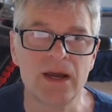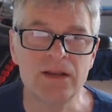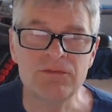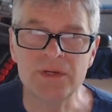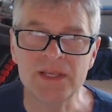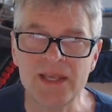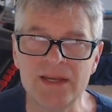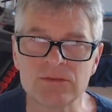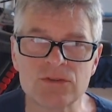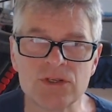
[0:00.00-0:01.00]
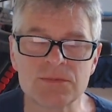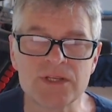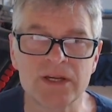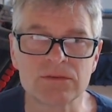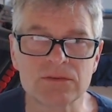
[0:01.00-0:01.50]
And if my count
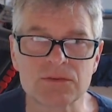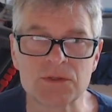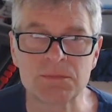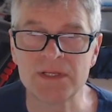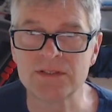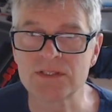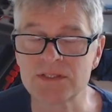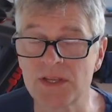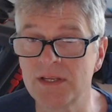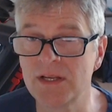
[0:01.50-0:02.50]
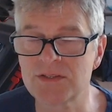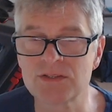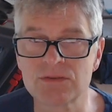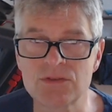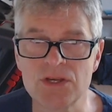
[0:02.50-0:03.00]
drops out to be, let's say, less
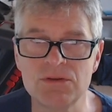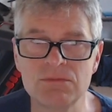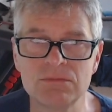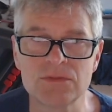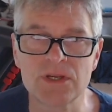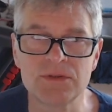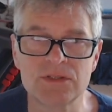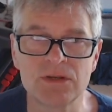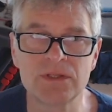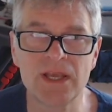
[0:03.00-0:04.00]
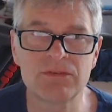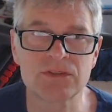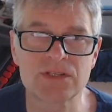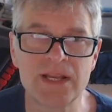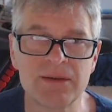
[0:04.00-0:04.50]
than 2, so it's only ever
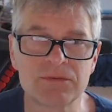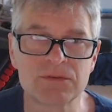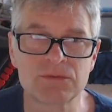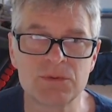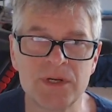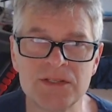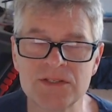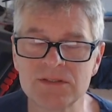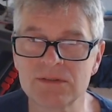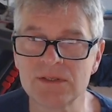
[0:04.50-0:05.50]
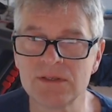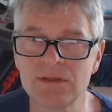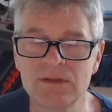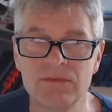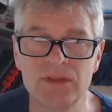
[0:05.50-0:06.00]
slept twice,
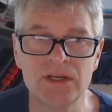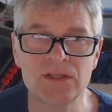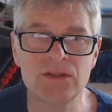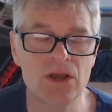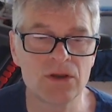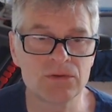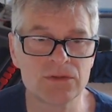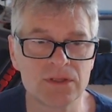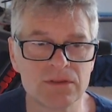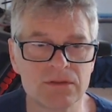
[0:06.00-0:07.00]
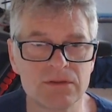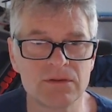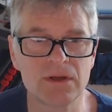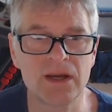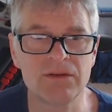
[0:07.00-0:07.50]
then I know that
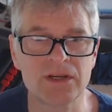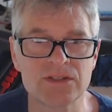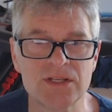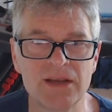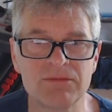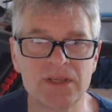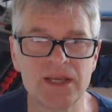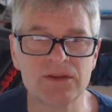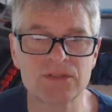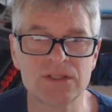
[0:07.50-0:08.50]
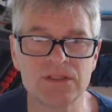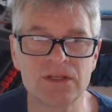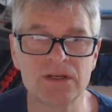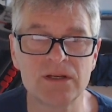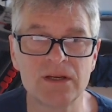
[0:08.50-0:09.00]
I haven't counted
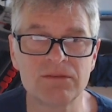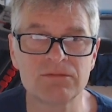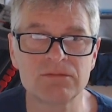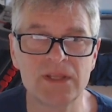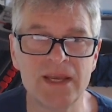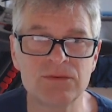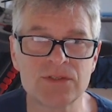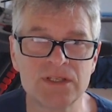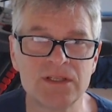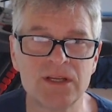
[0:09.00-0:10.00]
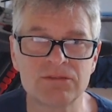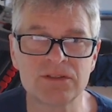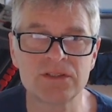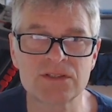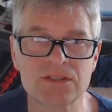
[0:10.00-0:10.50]
enough
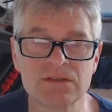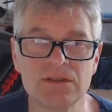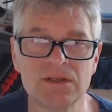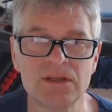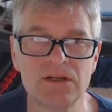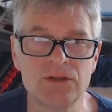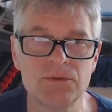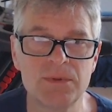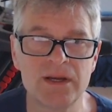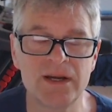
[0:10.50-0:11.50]
in this loop here.